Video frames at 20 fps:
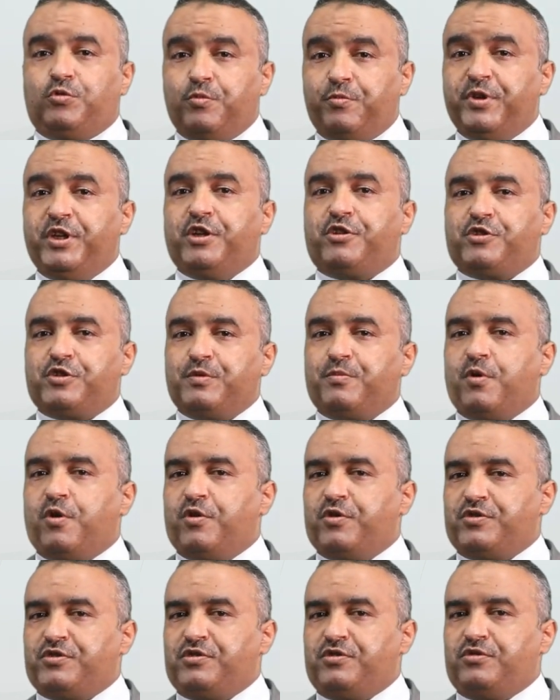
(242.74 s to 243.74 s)
To be
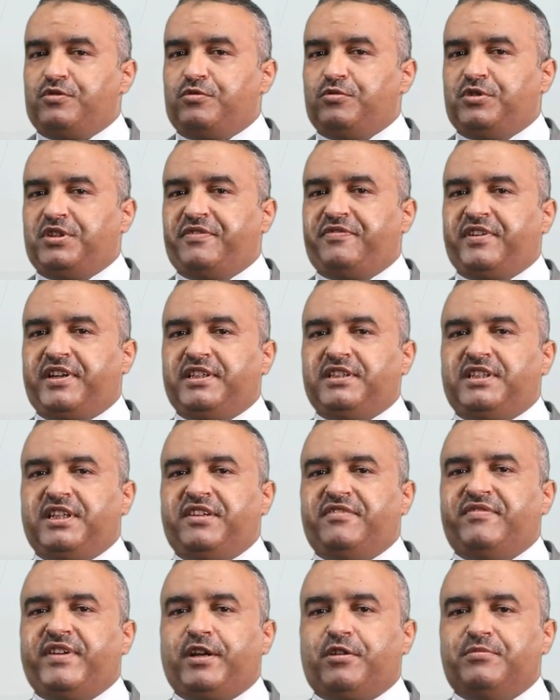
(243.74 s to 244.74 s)
exposed to different
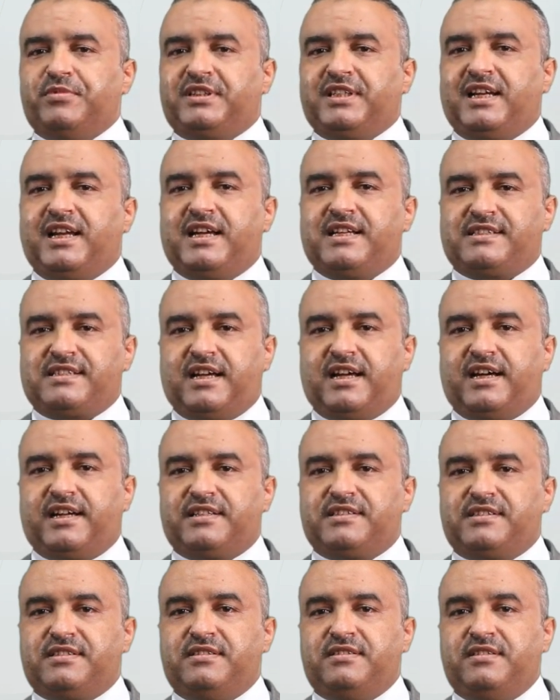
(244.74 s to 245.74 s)
environmental
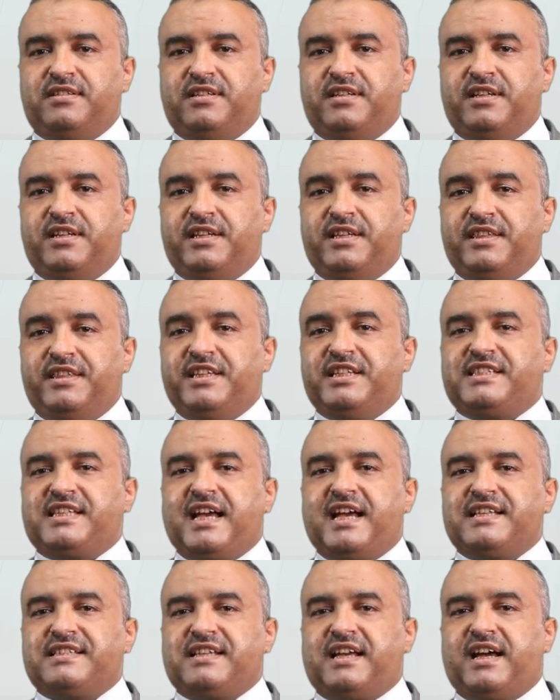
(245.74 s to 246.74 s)
hazards, these
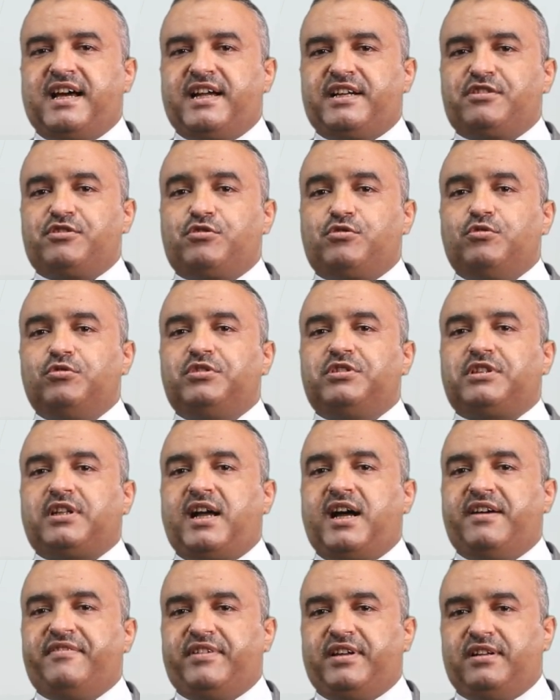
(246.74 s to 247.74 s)
hazards should
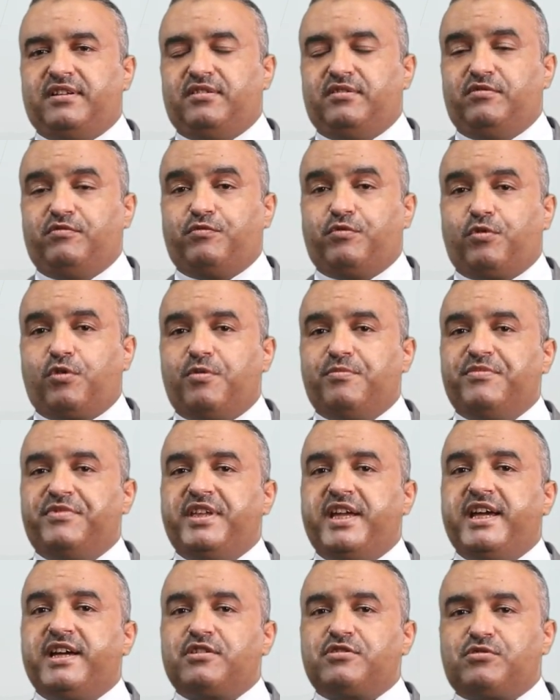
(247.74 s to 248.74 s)
travel from
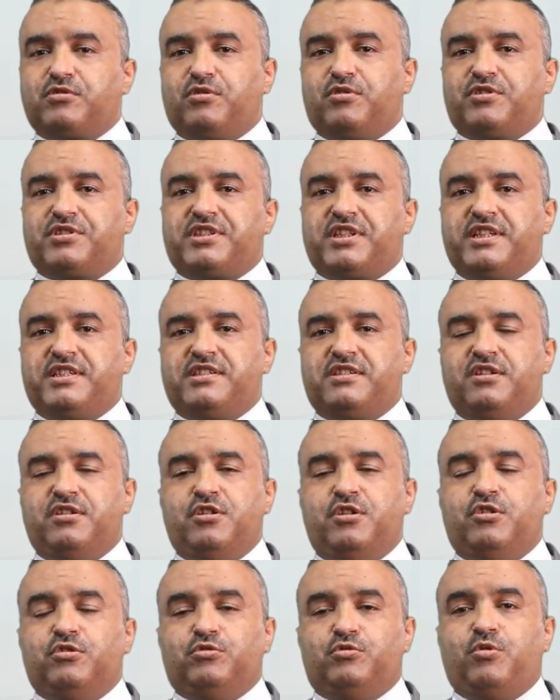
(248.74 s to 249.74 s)
their sources
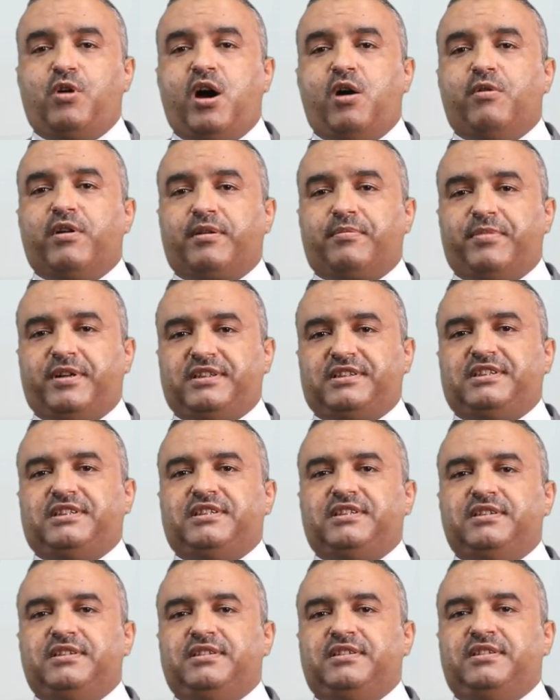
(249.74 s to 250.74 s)
to our body
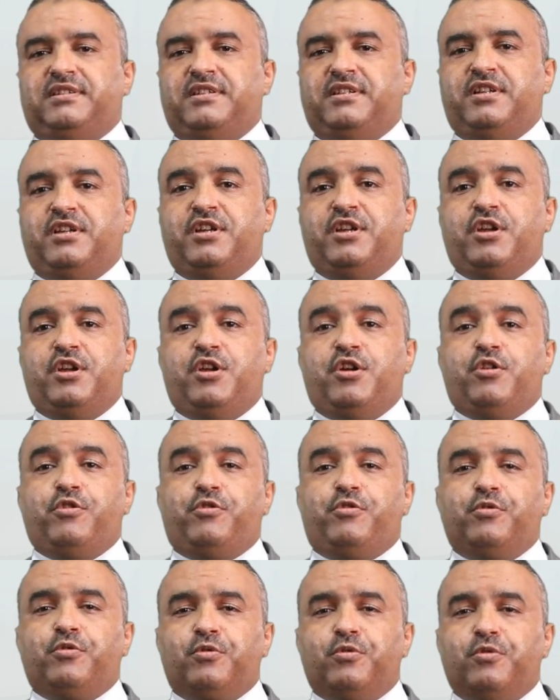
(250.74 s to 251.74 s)

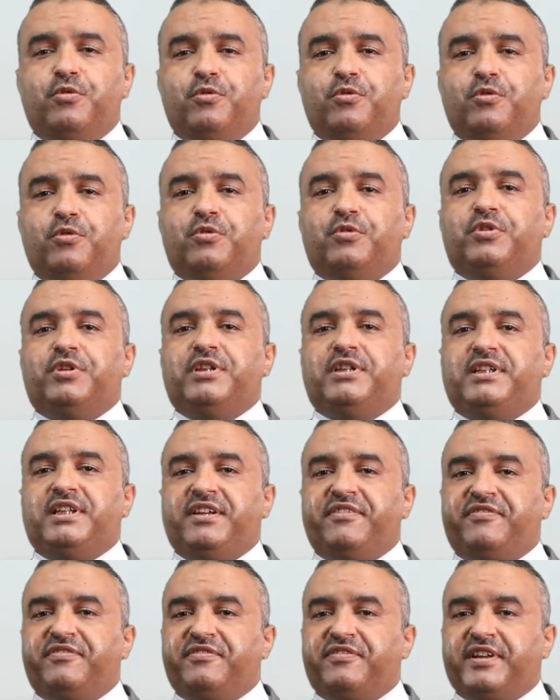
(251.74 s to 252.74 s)
through
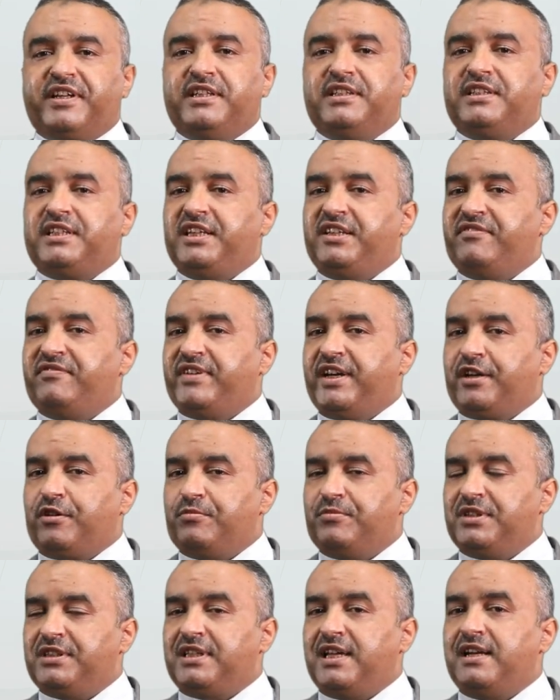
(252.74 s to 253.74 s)
different
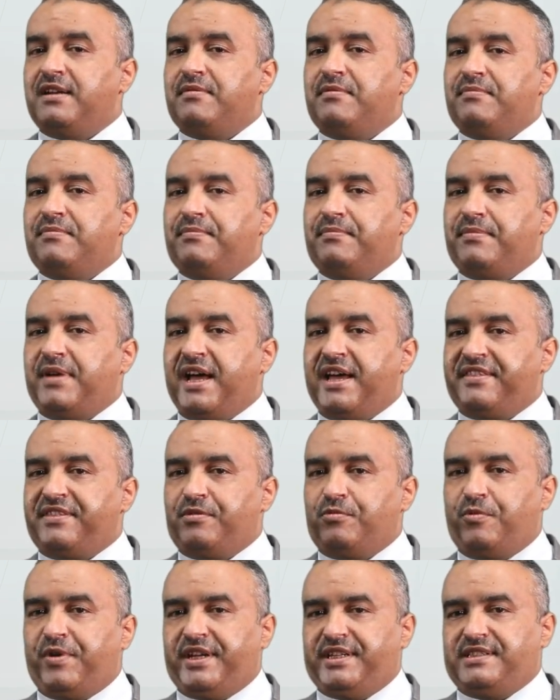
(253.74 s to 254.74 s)
environmental
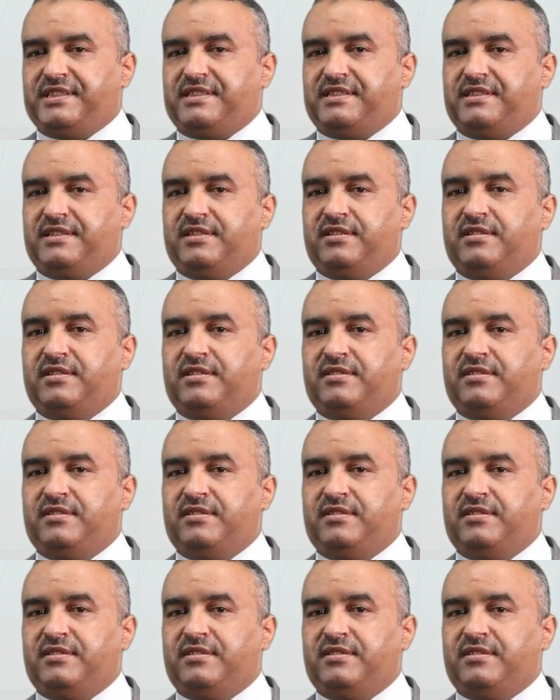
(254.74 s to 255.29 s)
pathways.